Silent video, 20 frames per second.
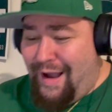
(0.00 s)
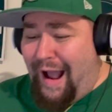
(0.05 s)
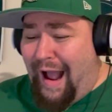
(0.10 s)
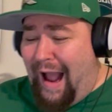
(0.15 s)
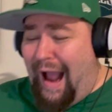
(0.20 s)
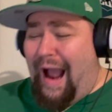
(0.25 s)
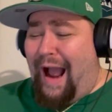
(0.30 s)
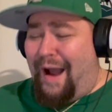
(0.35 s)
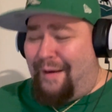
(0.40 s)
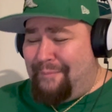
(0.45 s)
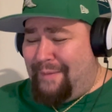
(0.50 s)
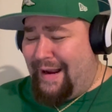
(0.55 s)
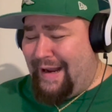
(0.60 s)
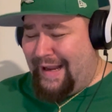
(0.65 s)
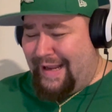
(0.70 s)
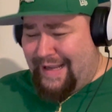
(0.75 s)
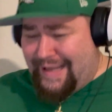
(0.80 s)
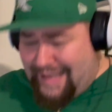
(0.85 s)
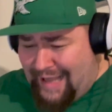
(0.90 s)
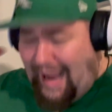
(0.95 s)
Oh,
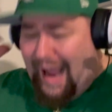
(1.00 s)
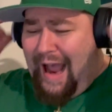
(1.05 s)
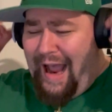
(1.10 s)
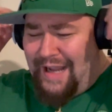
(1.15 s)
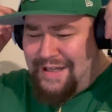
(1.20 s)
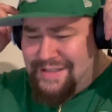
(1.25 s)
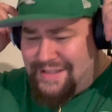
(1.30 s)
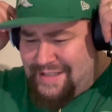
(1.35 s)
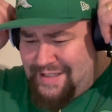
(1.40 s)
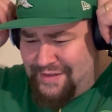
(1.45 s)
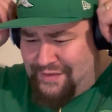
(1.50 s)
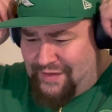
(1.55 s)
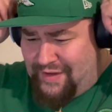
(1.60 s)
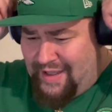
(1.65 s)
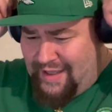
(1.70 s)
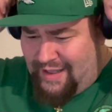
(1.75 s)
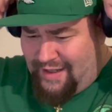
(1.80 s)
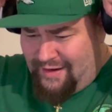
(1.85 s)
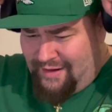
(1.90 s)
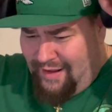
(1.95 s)
my gosh, this
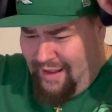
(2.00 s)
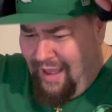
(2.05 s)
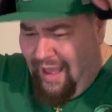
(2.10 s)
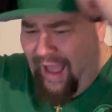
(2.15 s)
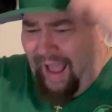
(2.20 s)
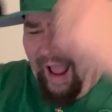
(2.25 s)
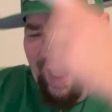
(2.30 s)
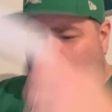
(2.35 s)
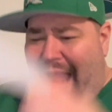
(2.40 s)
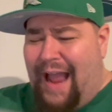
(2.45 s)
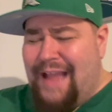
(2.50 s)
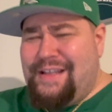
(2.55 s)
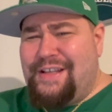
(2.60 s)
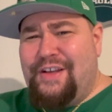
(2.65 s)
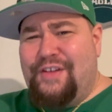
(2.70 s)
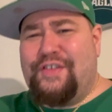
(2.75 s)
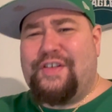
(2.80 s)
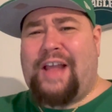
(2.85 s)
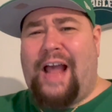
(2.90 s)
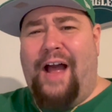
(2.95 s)
kid. I
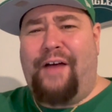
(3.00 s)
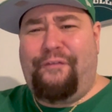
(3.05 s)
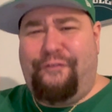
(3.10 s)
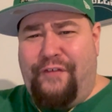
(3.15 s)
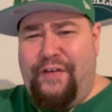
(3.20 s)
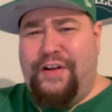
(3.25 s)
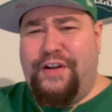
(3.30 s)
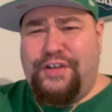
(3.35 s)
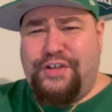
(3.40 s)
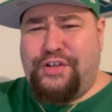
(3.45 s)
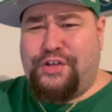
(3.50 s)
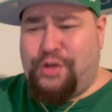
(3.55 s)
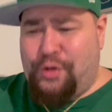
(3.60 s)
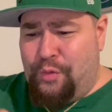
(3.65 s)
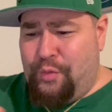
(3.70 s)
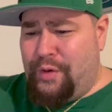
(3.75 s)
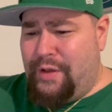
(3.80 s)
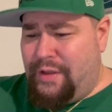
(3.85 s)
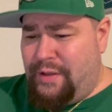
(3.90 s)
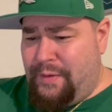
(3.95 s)
just got finished
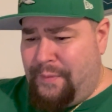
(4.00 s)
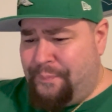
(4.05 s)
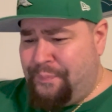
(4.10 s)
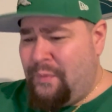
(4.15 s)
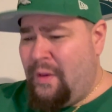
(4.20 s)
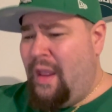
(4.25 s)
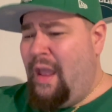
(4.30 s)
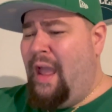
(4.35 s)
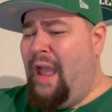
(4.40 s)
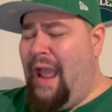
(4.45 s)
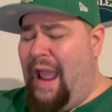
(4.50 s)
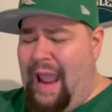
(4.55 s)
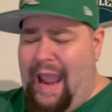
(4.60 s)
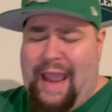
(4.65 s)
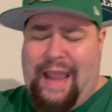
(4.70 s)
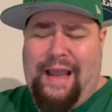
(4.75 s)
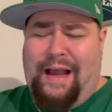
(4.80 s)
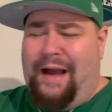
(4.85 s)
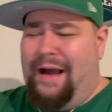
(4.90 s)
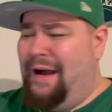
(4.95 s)
doing
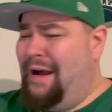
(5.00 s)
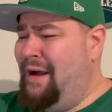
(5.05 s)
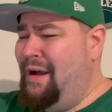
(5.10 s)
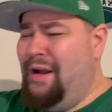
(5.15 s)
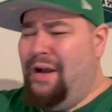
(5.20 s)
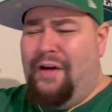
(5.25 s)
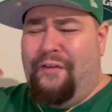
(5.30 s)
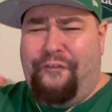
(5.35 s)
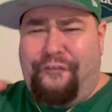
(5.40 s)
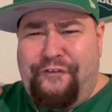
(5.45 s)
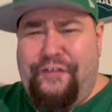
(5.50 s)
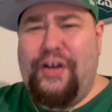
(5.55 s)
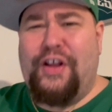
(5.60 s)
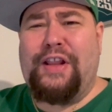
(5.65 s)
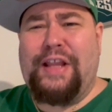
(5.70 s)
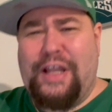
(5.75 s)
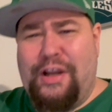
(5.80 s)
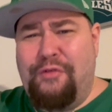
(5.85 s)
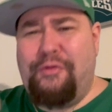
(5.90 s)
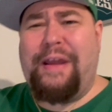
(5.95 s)
a
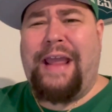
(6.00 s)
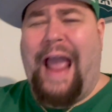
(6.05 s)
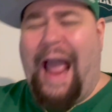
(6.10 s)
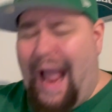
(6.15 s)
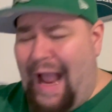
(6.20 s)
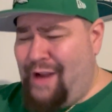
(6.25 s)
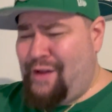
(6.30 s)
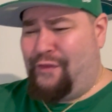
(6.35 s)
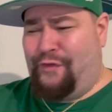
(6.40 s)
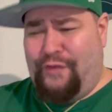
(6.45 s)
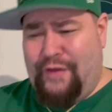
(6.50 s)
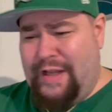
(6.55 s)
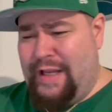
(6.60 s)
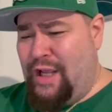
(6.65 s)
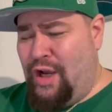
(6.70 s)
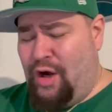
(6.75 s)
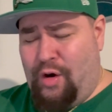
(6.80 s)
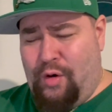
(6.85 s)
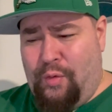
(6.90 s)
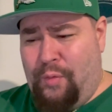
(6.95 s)
Philly Reacts
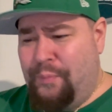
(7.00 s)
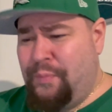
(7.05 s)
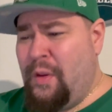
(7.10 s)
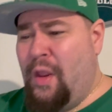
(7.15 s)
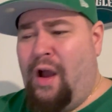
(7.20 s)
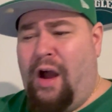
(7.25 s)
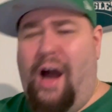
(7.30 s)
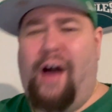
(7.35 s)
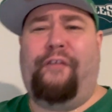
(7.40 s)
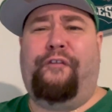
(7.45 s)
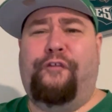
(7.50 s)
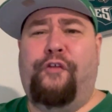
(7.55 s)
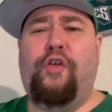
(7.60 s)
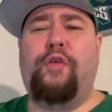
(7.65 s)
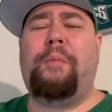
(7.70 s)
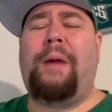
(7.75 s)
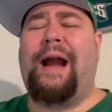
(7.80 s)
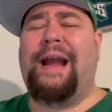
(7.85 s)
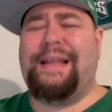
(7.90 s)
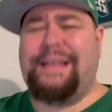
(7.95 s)
video for
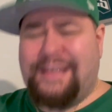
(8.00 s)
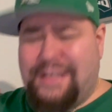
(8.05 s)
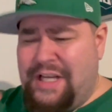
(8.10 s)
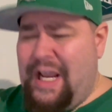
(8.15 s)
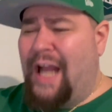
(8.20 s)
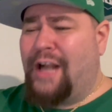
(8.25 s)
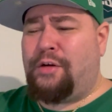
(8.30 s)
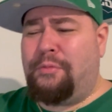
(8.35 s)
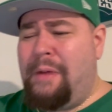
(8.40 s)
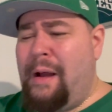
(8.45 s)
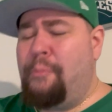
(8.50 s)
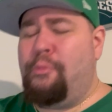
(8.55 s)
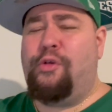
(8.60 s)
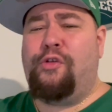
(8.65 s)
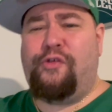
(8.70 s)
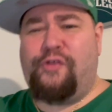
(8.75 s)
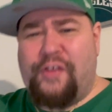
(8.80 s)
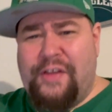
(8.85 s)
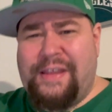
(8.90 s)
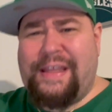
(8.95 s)
my channel
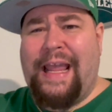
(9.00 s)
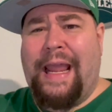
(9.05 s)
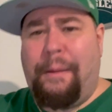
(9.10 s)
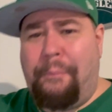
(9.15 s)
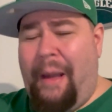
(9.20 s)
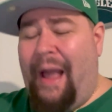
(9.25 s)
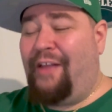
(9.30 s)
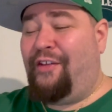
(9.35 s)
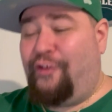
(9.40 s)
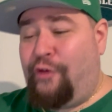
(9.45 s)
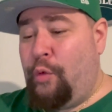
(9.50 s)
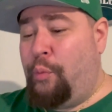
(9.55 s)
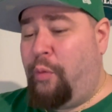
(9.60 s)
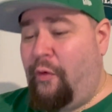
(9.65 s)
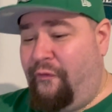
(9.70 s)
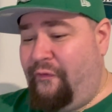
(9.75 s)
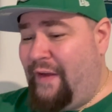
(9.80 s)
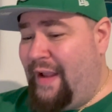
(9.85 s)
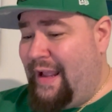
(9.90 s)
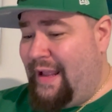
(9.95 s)
members, the Dingbat
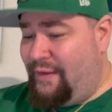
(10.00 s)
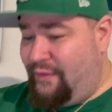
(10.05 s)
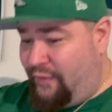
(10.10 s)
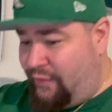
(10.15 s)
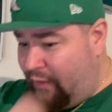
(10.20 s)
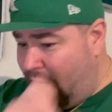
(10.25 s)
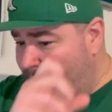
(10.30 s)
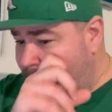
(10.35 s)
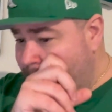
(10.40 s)
Superfans.